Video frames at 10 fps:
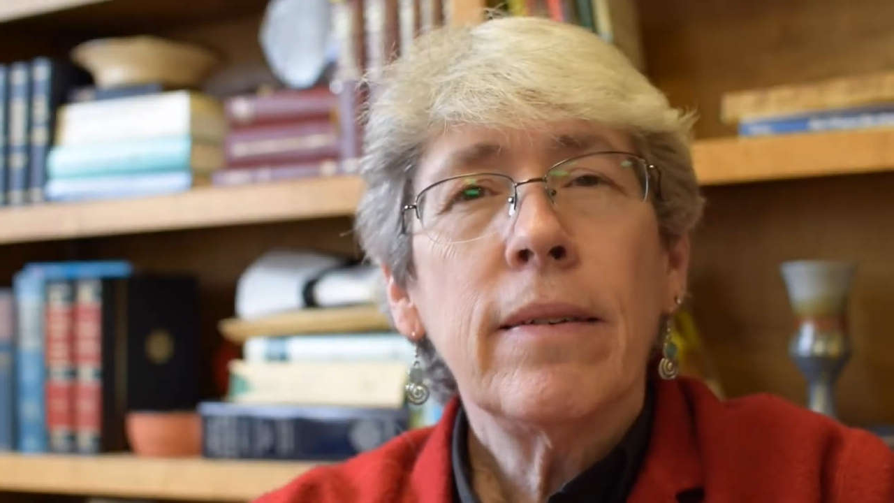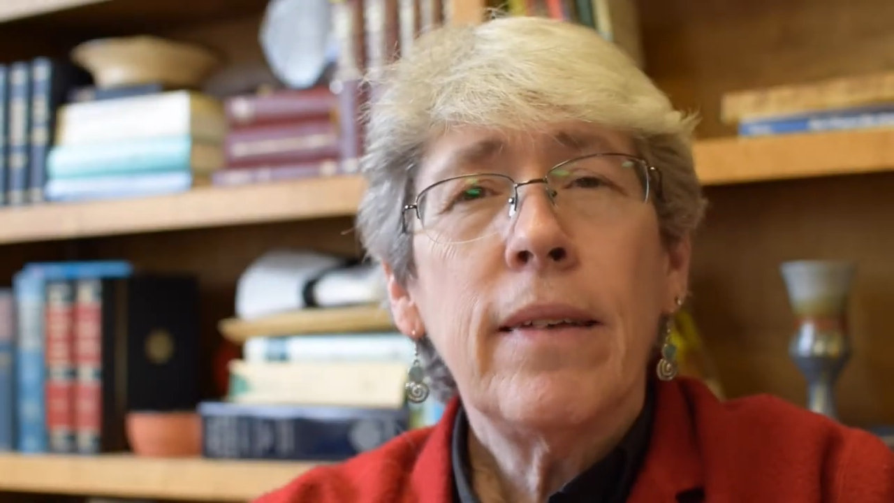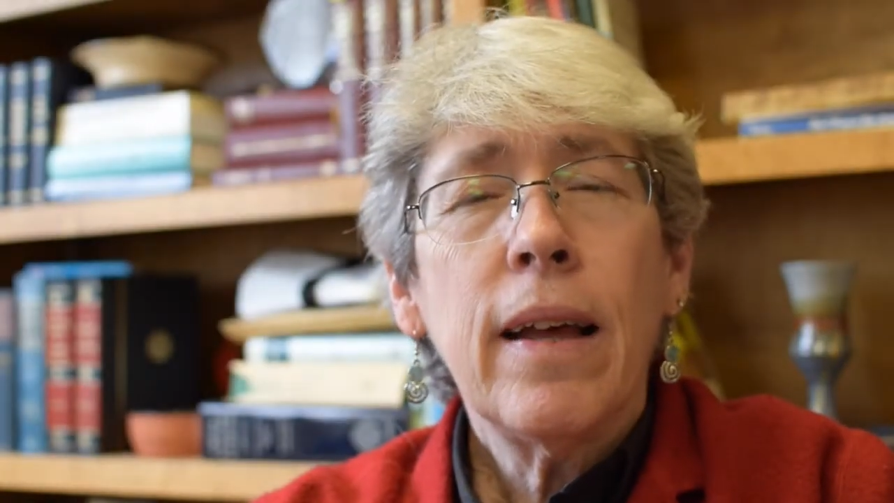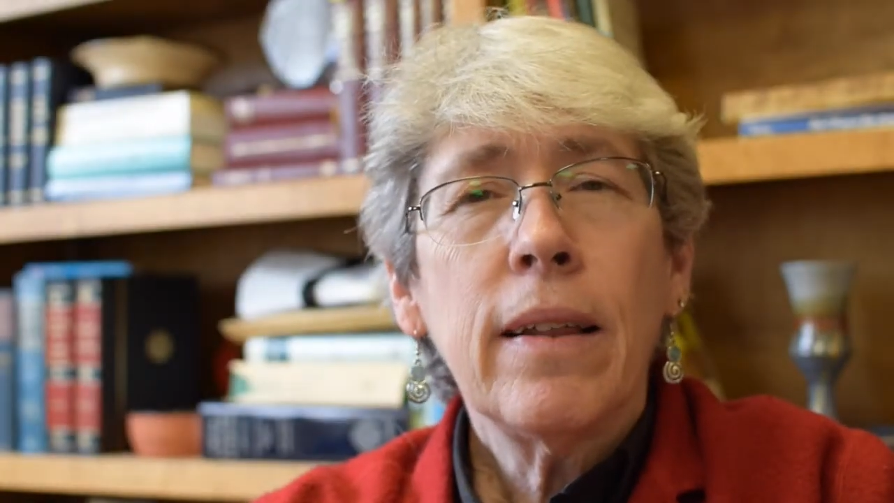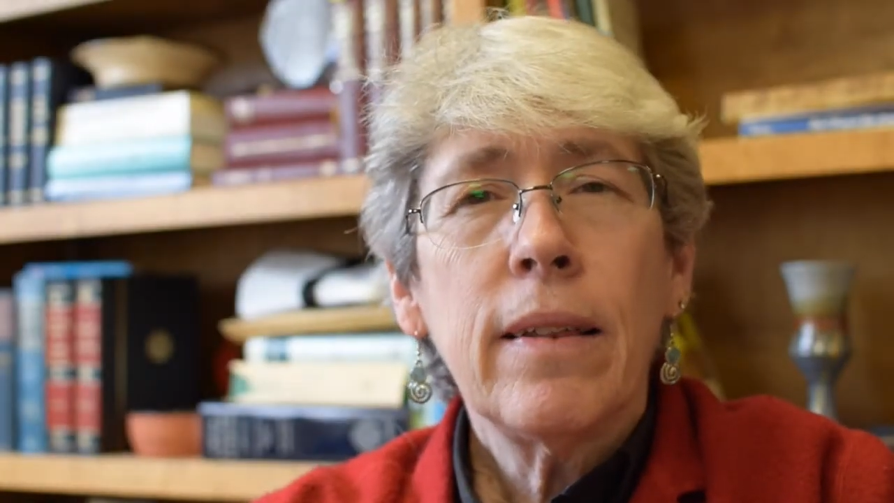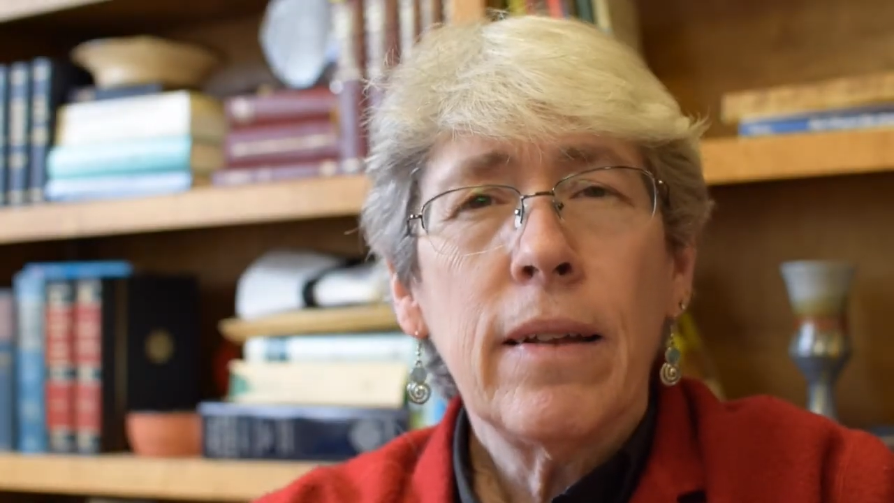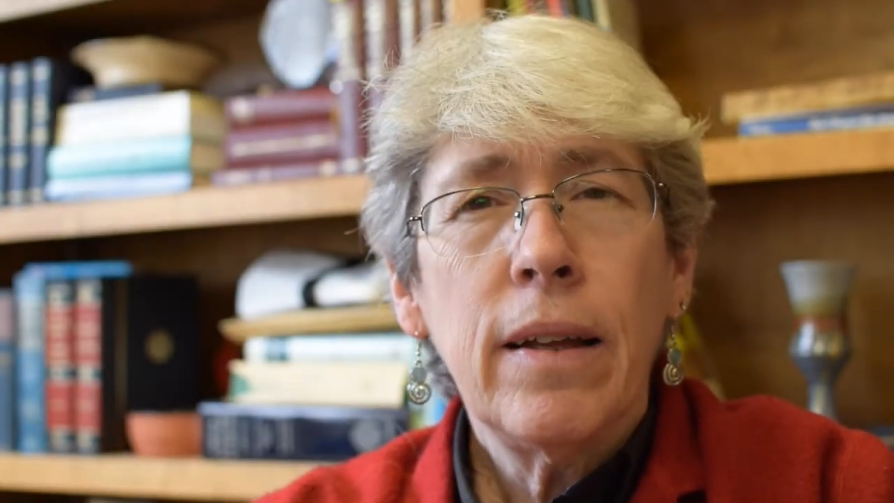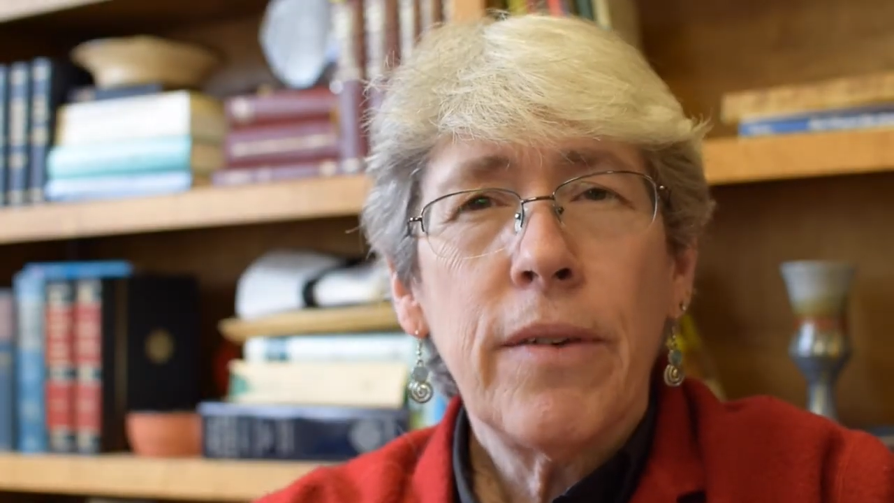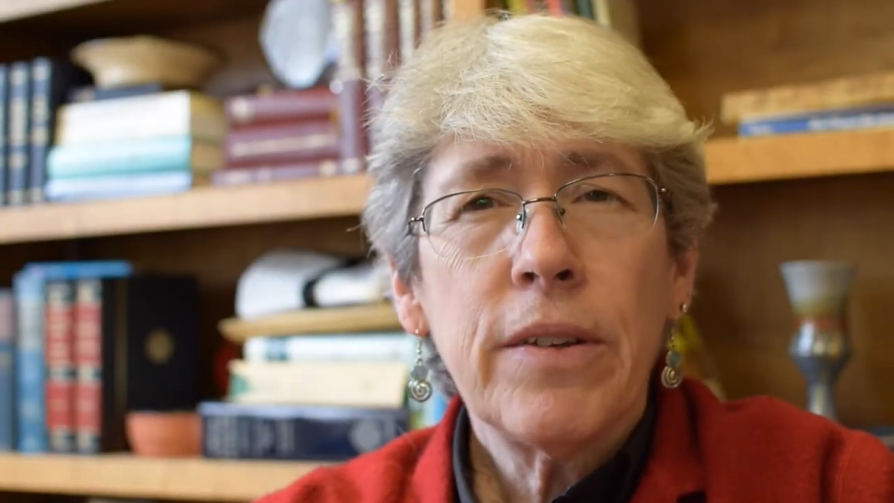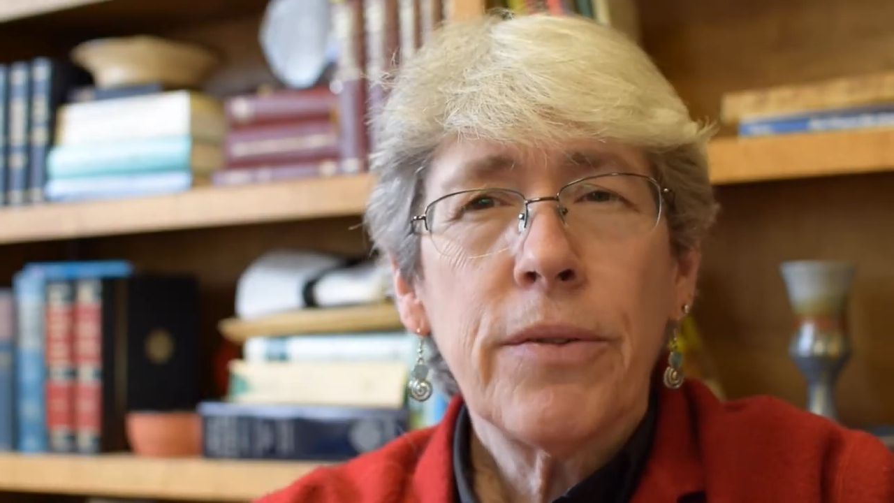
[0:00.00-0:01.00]
death
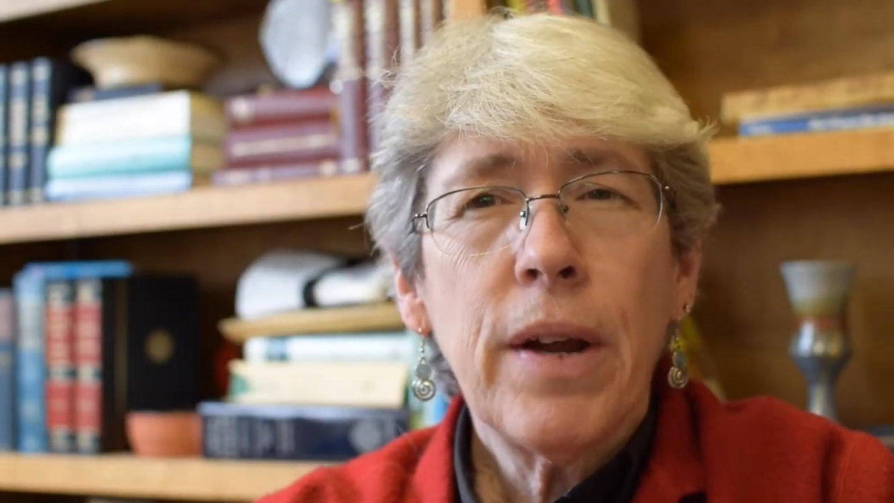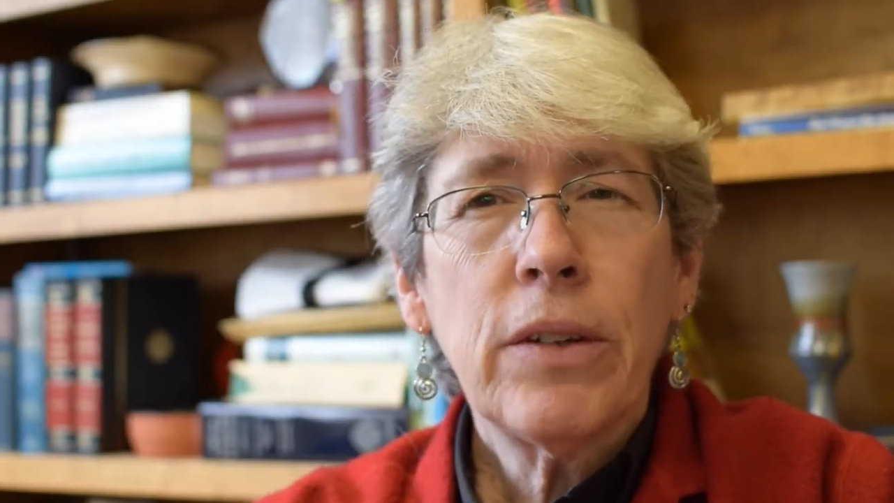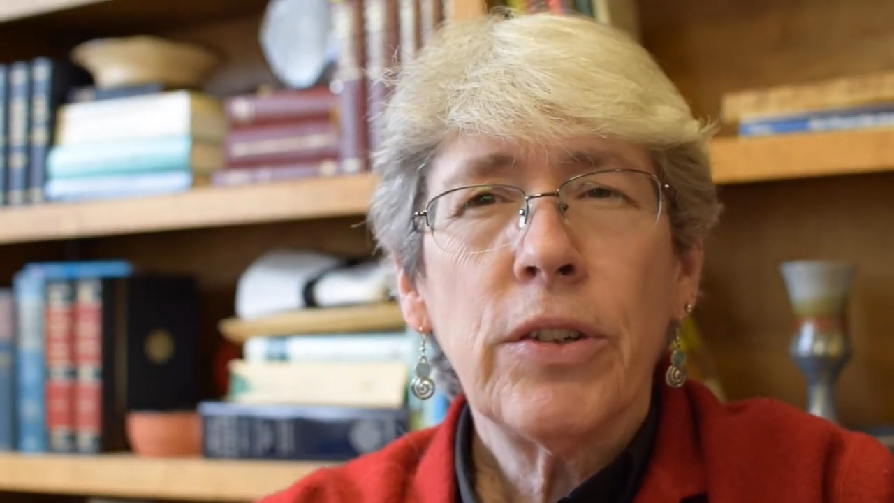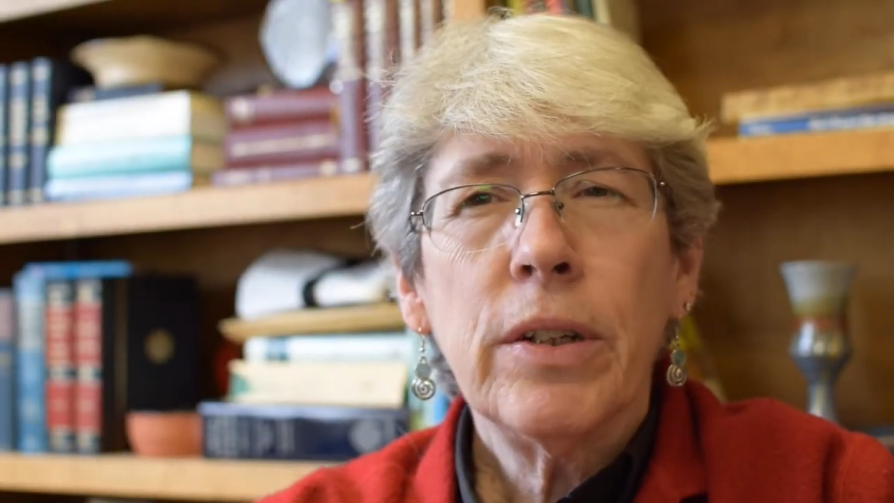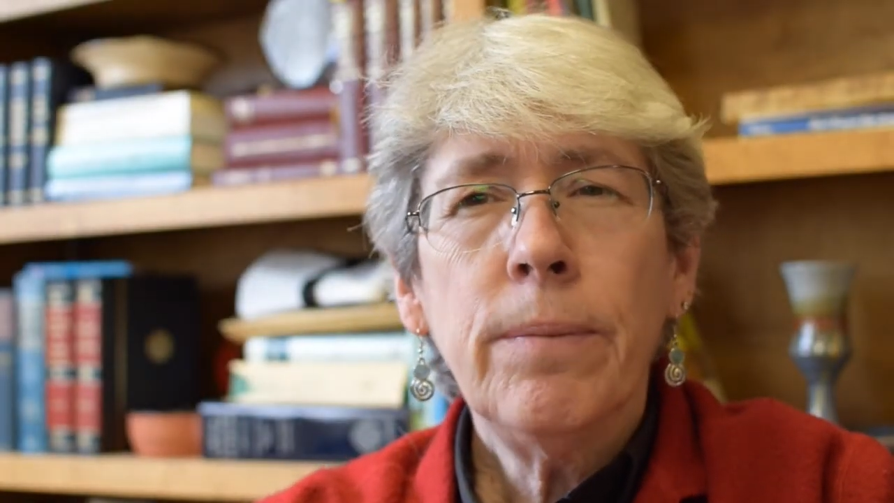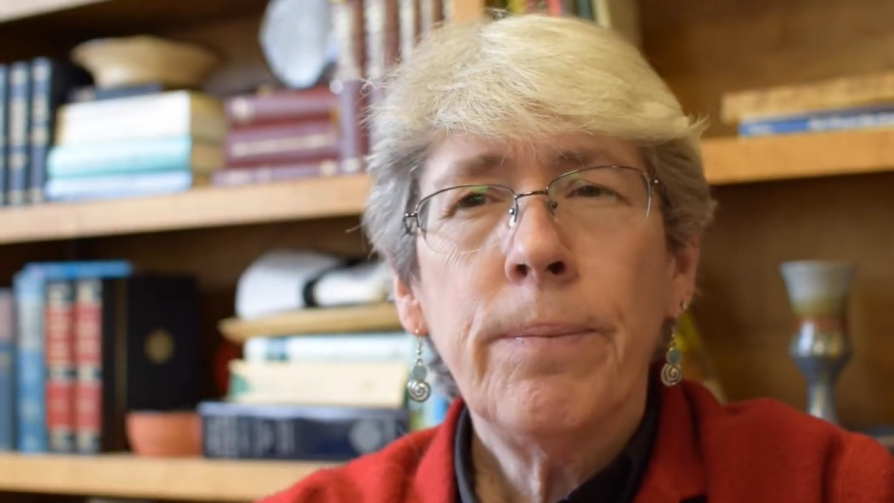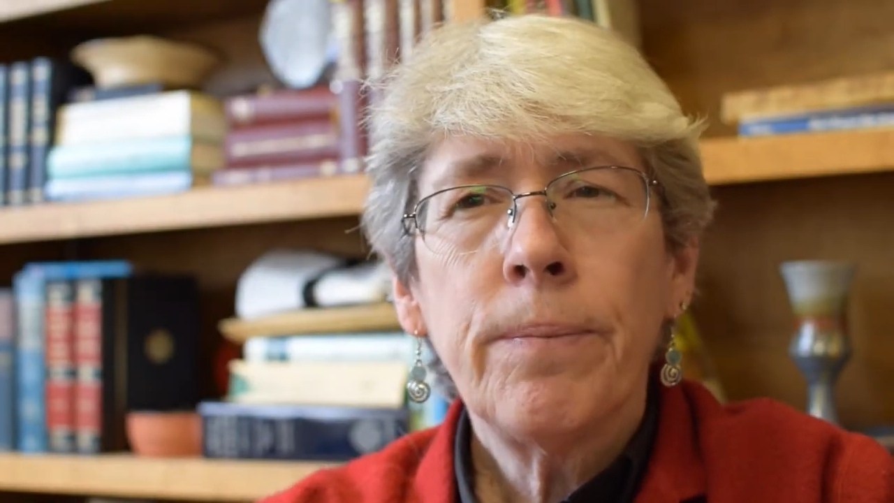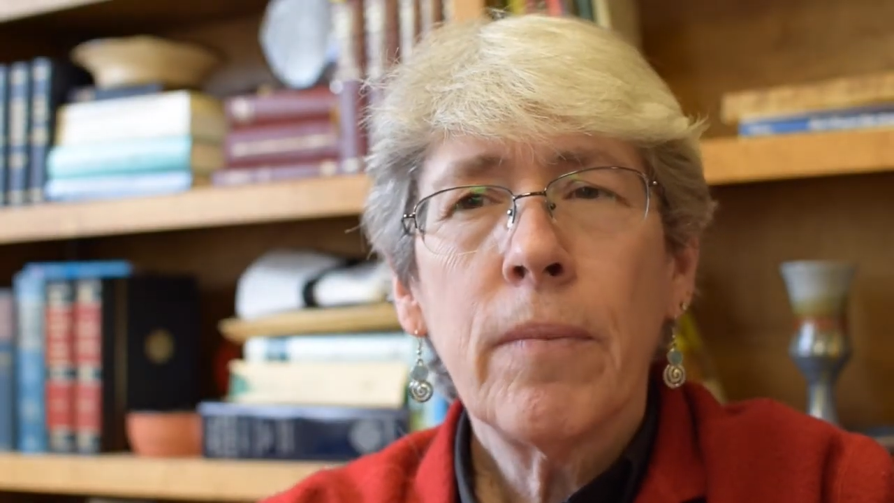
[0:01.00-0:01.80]
and resurrection.